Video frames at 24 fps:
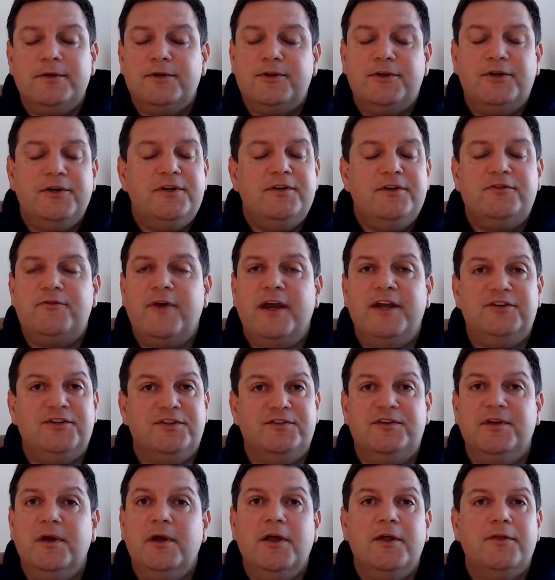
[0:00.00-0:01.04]
Goodness
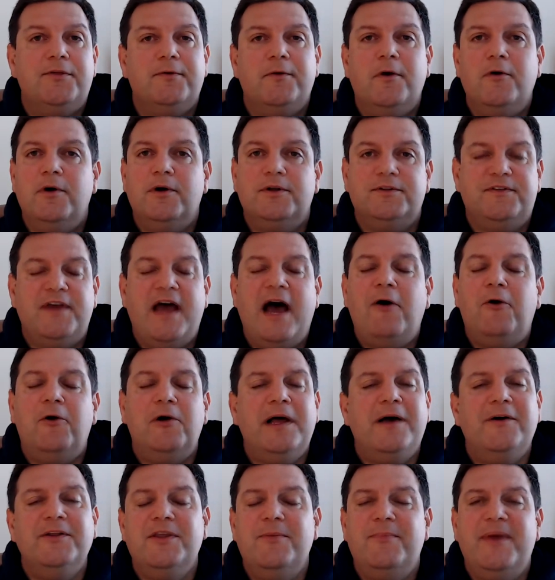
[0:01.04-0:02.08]
gracious, throw a towel
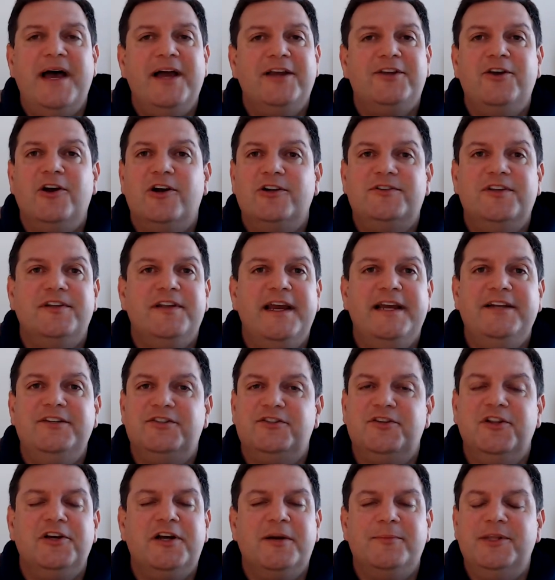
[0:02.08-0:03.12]
out in the backyard today and
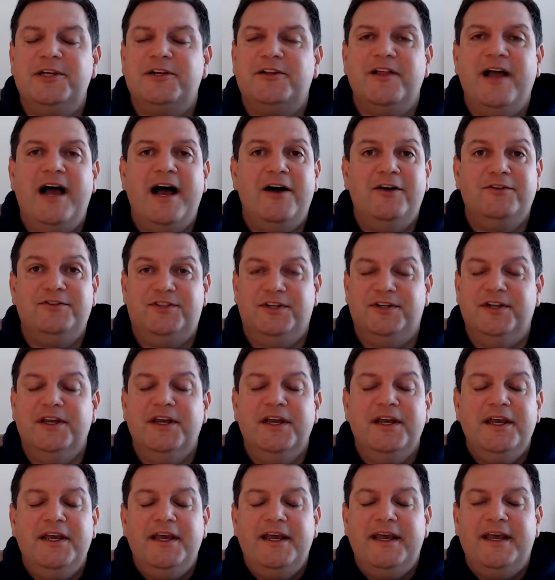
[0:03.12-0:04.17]
just look up the clouds
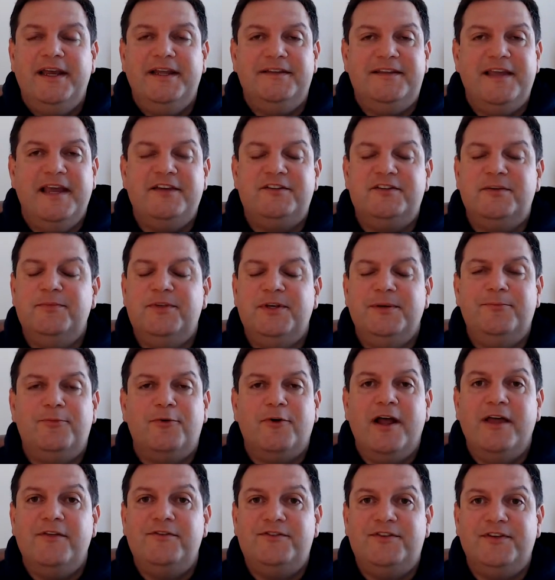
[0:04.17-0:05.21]
and take some deep
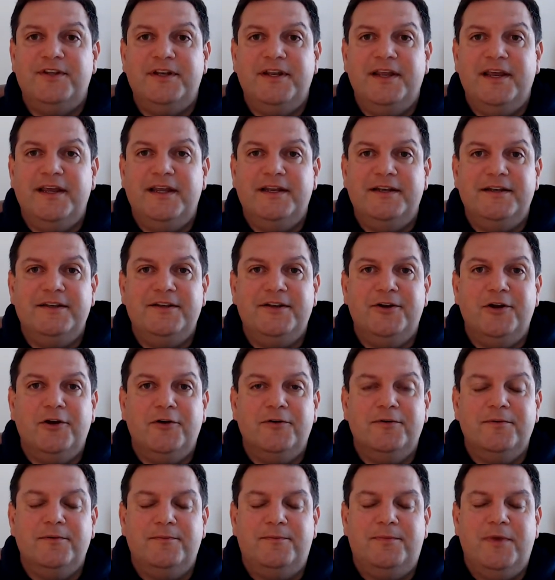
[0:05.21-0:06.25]
breaths and
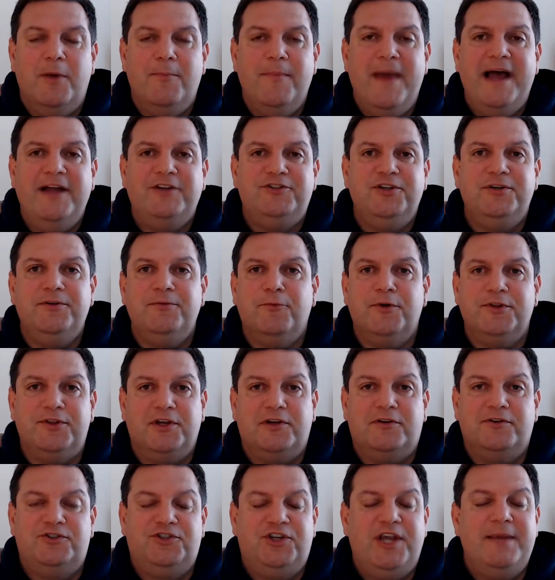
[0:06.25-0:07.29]
imagine what
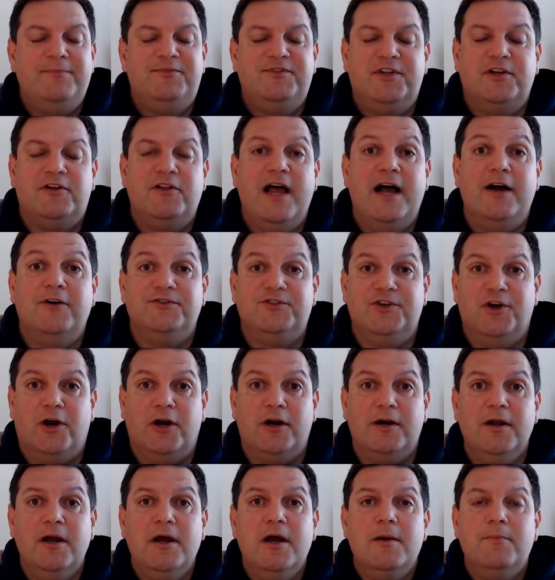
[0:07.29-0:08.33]
the shapes the clouds
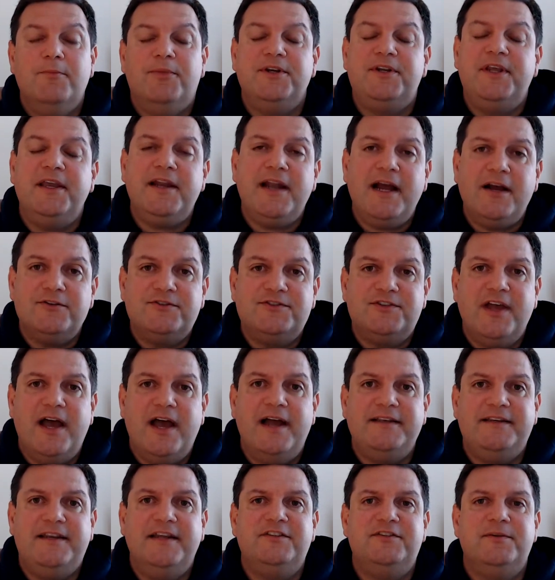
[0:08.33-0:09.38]
are. But get
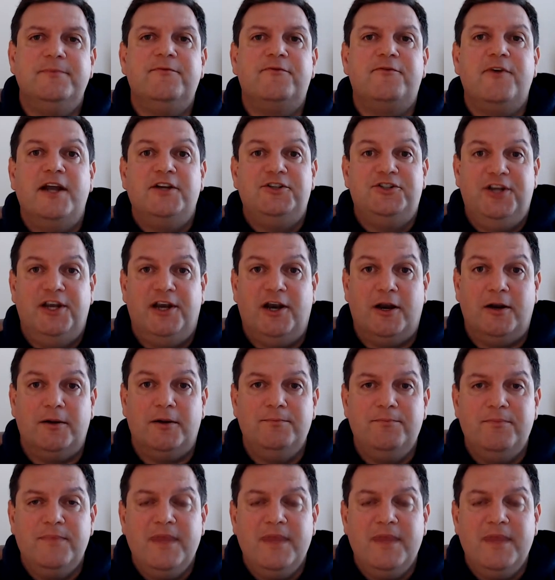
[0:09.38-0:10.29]
outside, get some fresh air.